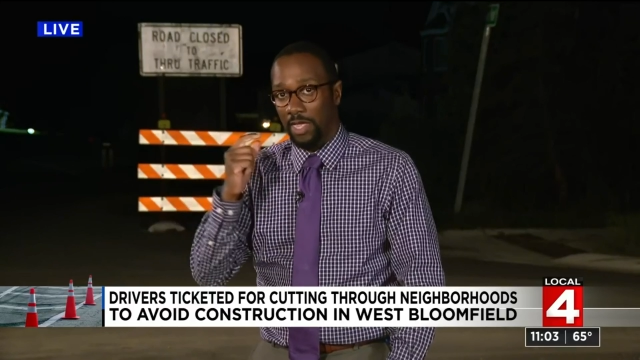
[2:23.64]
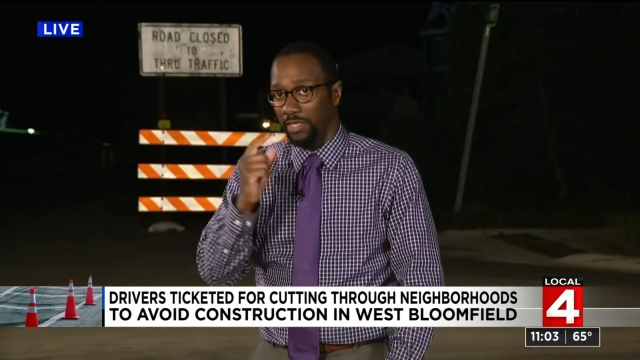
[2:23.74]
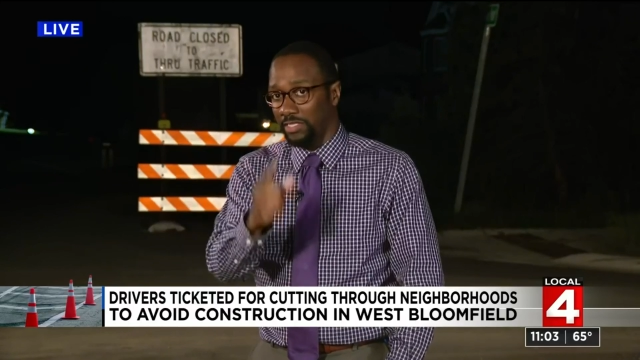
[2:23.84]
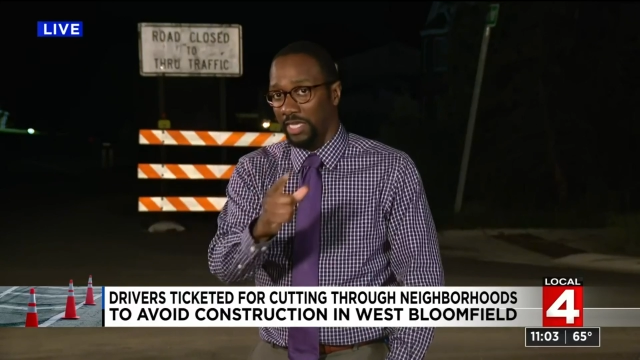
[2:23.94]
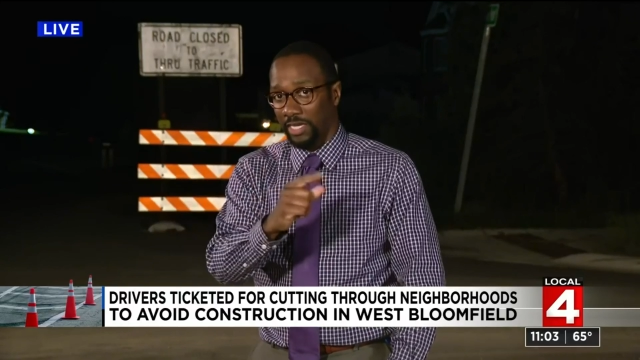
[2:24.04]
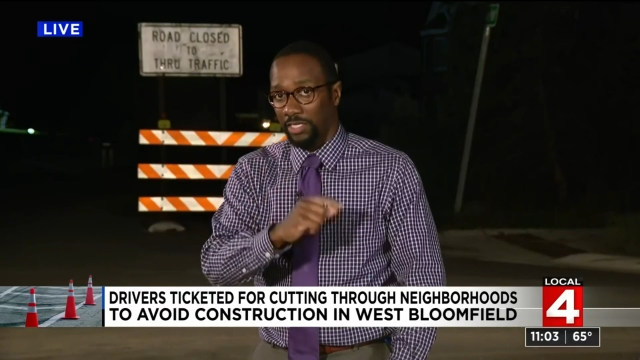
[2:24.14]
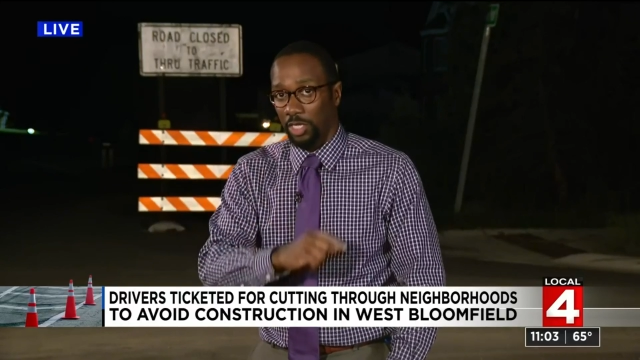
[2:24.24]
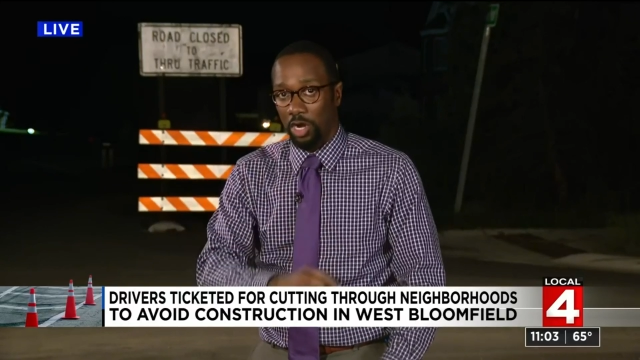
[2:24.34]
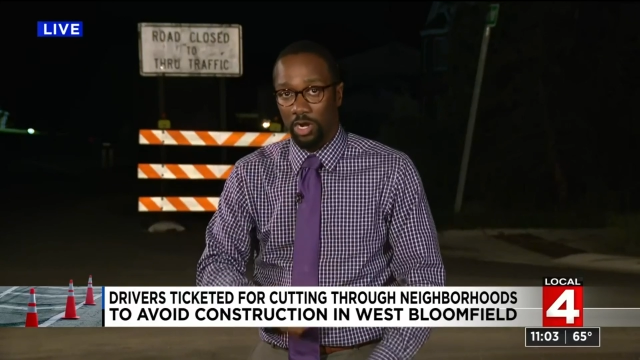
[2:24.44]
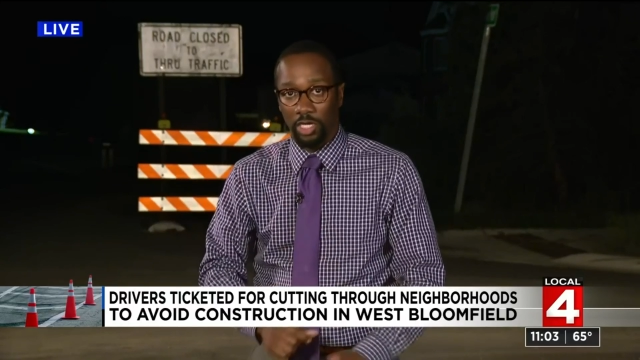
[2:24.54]
the tickets
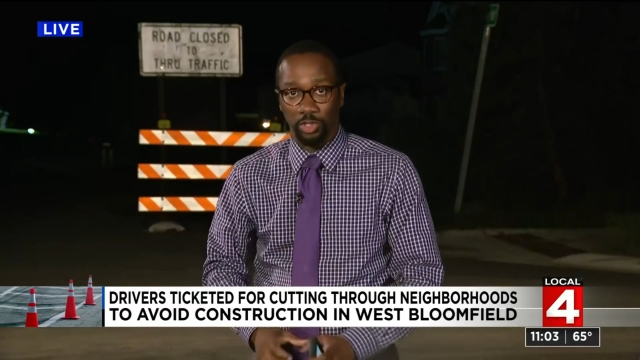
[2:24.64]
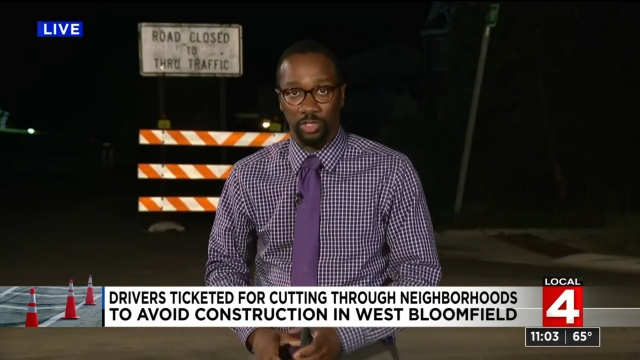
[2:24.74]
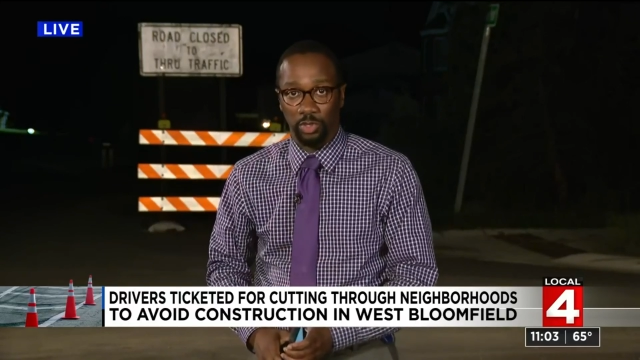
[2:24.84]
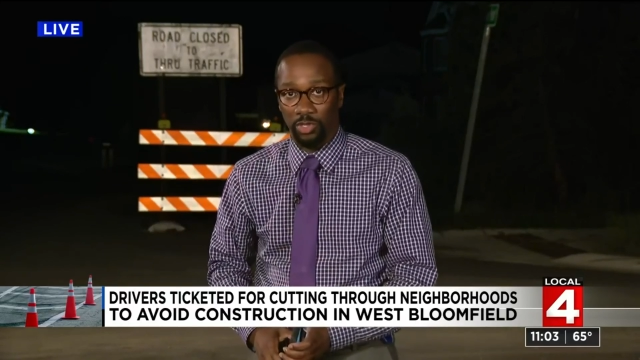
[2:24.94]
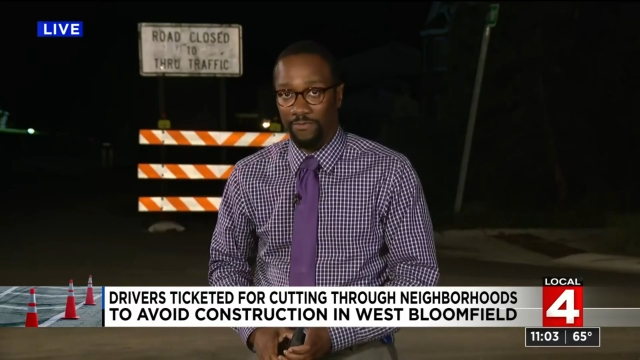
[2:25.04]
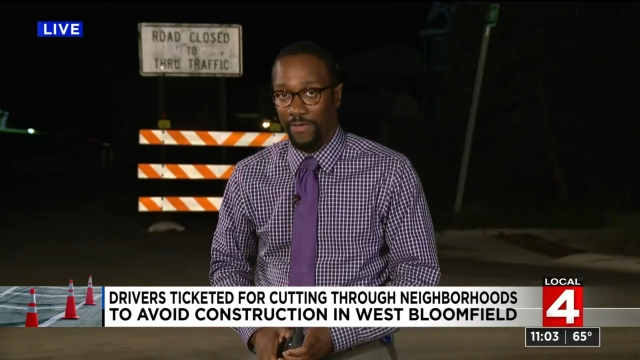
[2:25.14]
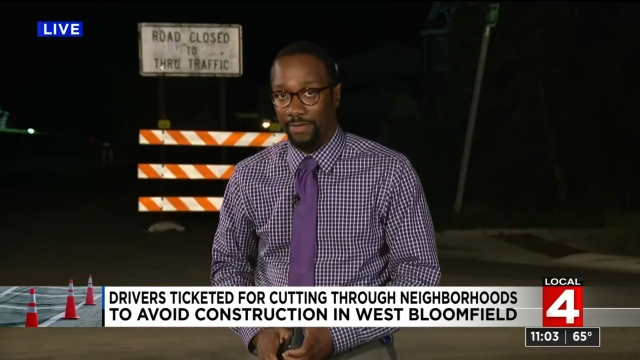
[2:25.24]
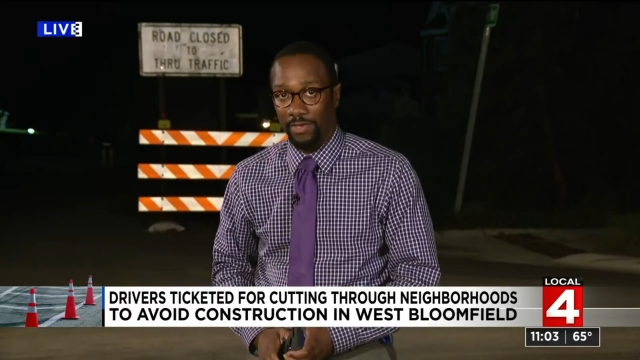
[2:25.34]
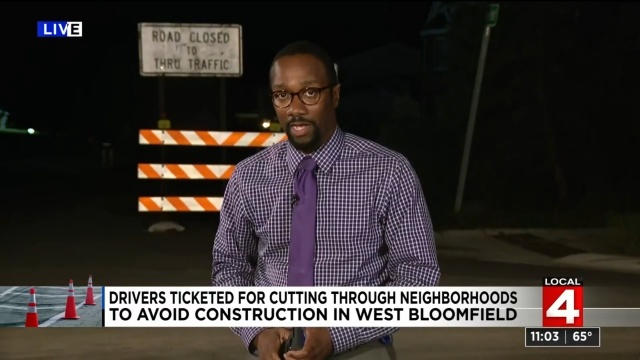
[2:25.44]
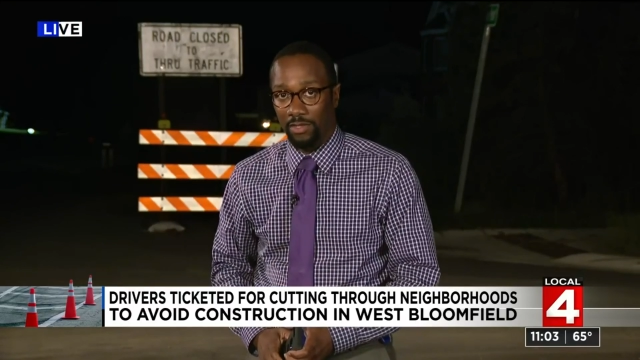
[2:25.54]
are
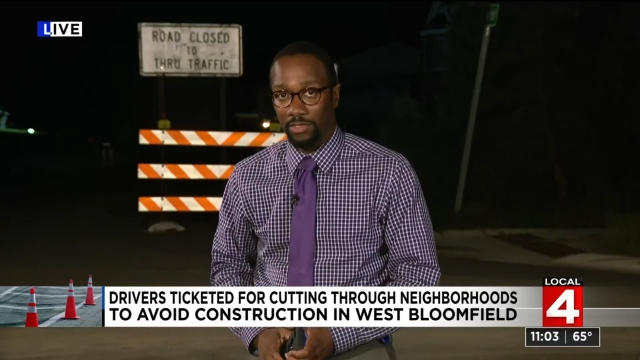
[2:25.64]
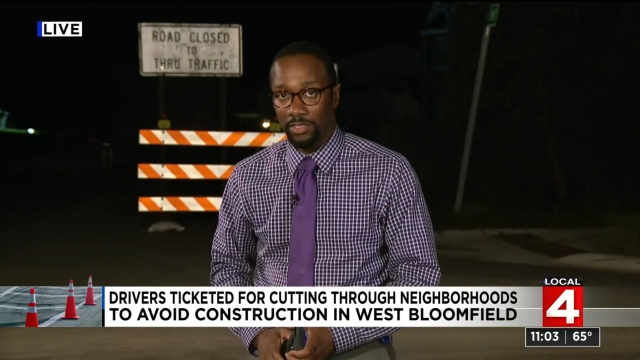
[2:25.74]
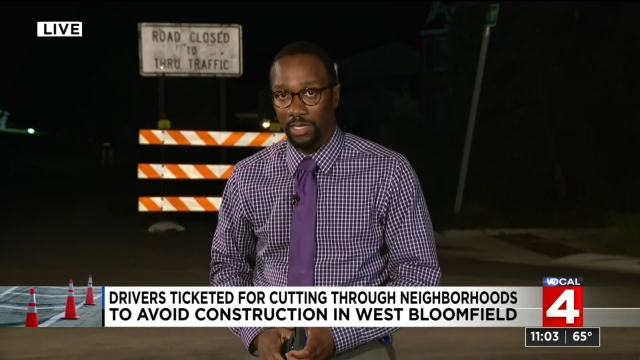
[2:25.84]
$125